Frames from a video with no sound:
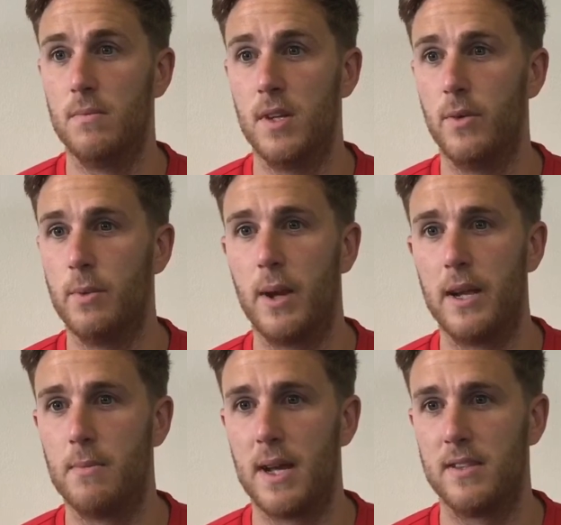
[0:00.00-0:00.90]
you know, he played a
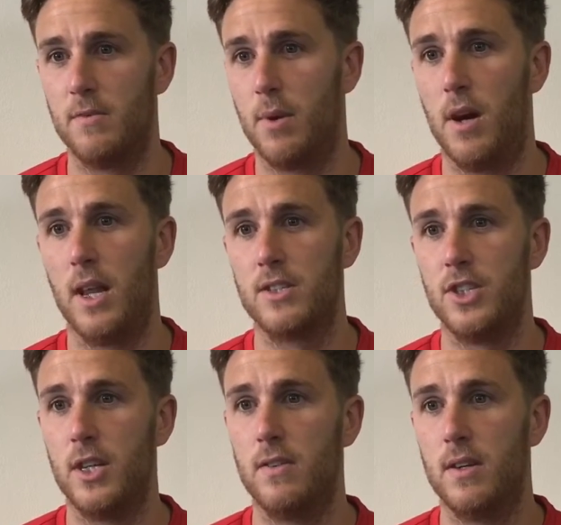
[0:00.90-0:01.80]
massive part last
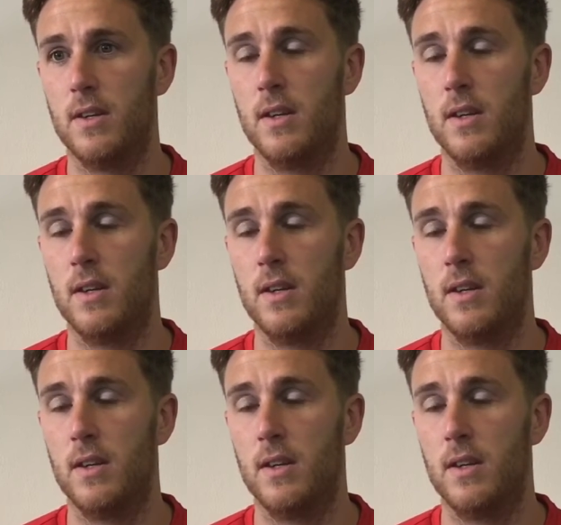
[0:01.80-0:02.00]
year,